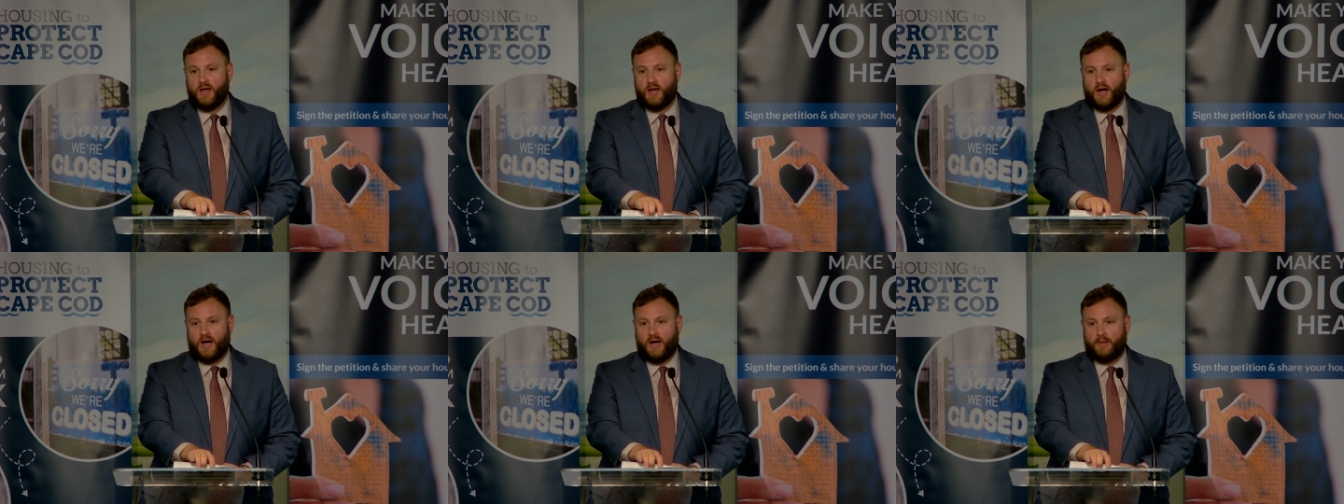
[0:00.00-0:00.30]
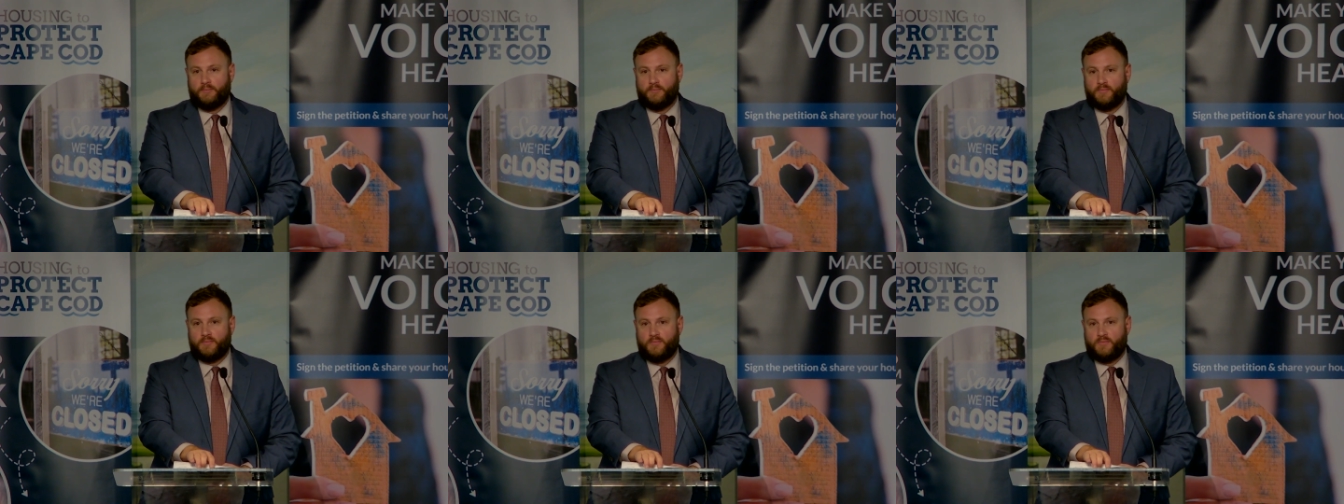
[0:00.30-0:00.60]

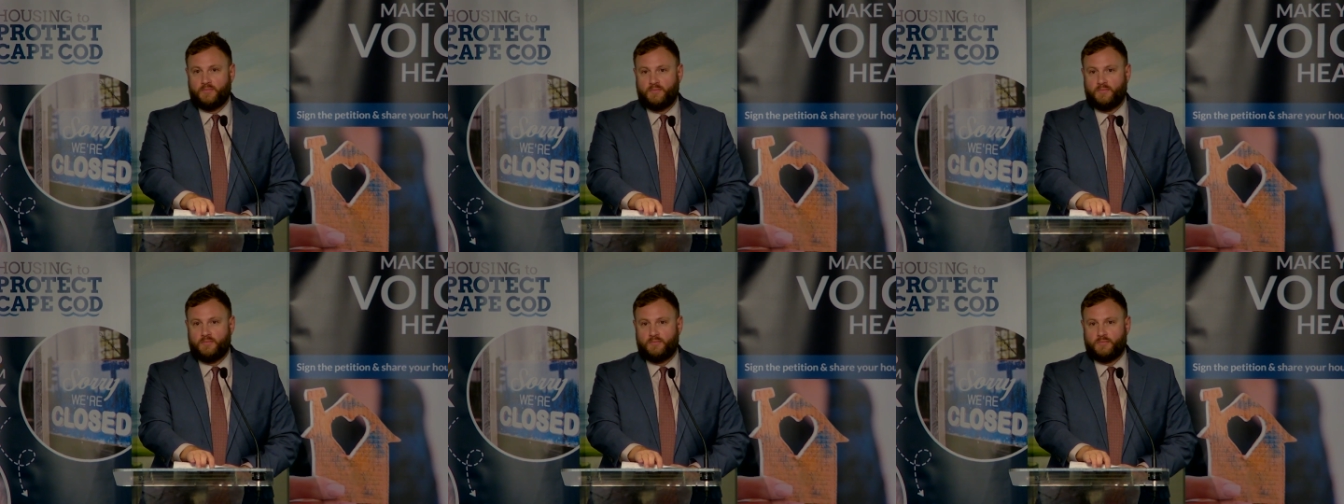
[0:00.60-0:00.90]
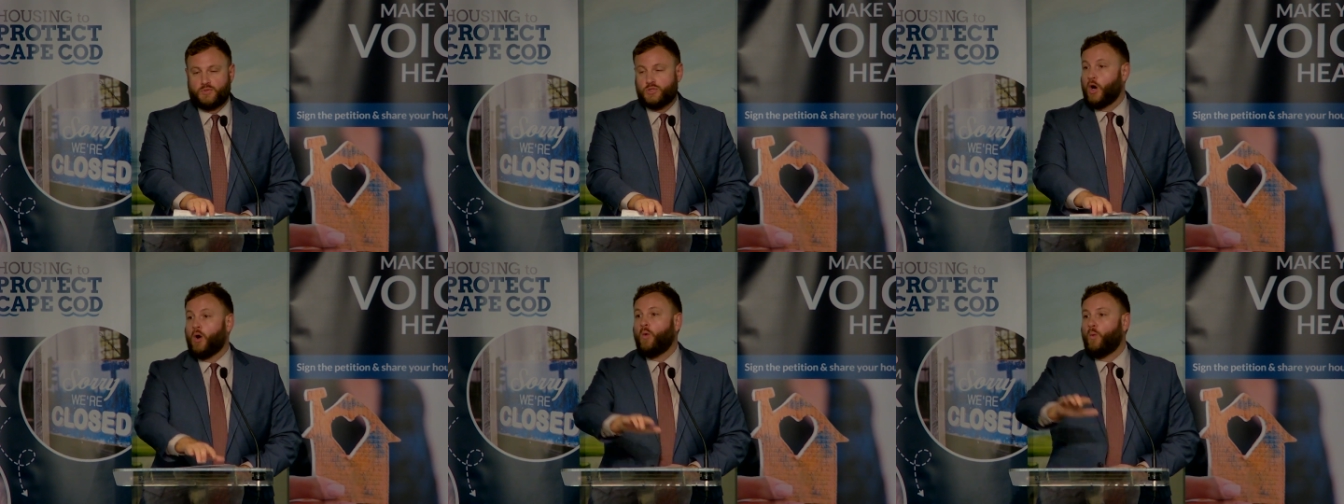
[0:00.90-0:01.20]

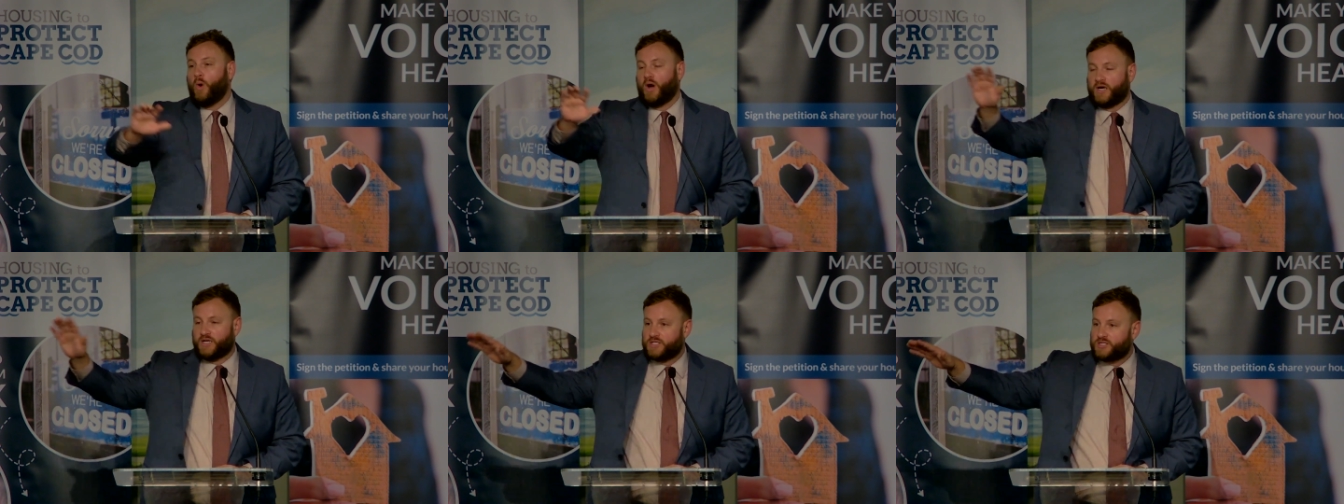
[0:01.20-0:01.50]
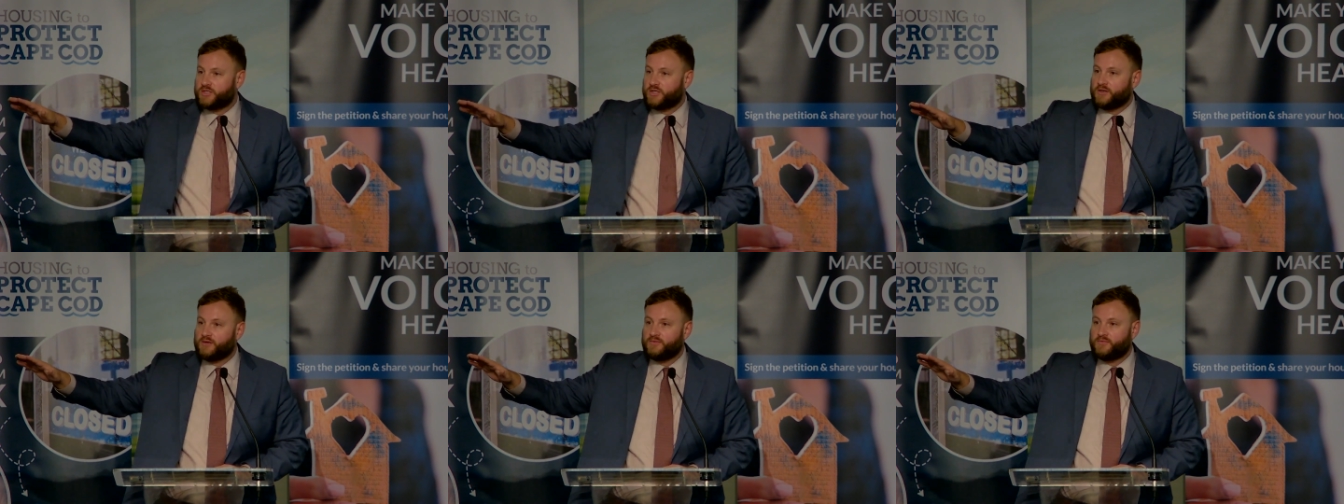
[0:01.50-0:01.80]
don't want to
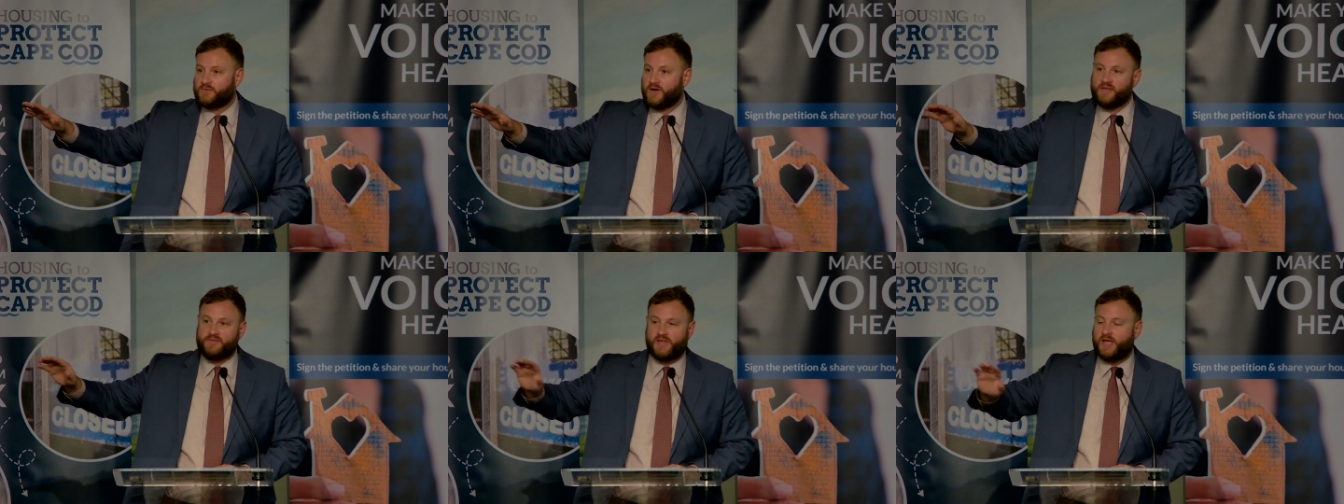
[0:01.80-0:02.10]
serve, right?